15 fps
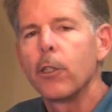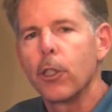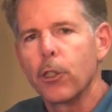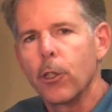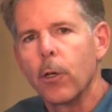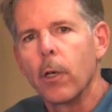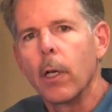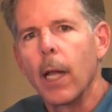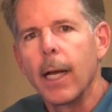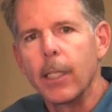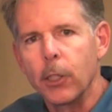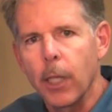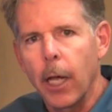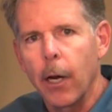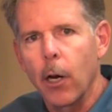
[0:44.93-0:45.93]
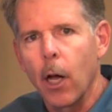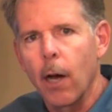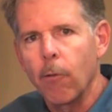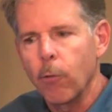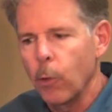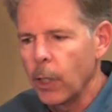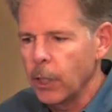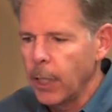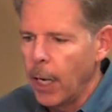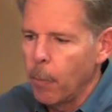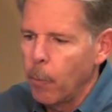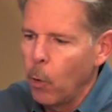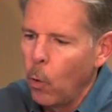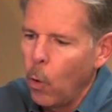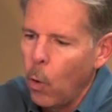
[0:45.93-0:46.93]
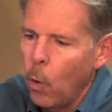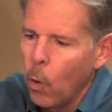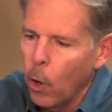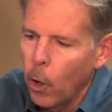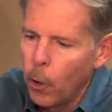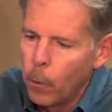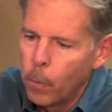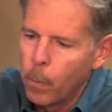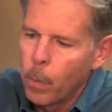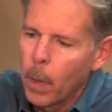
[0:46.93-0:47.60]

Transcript: to turn lights on and off, for example, or,